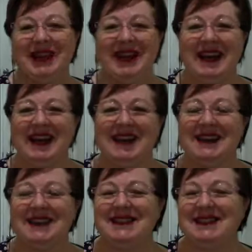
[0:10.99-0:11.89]

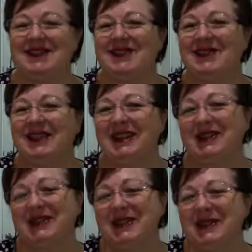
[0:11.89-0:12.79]
And on
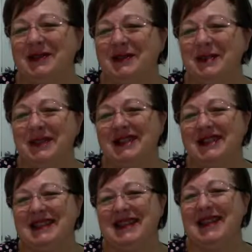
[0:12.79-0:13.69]
Recovery to Remission
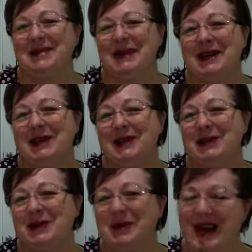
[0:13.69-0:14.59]
today, we're going to
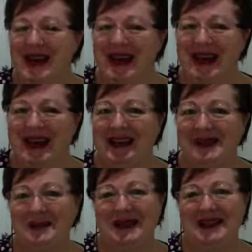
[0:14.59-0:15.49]
talk about our
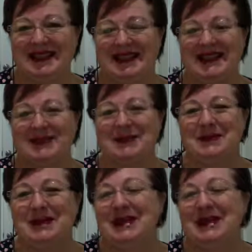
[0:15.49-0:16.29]
limbic system,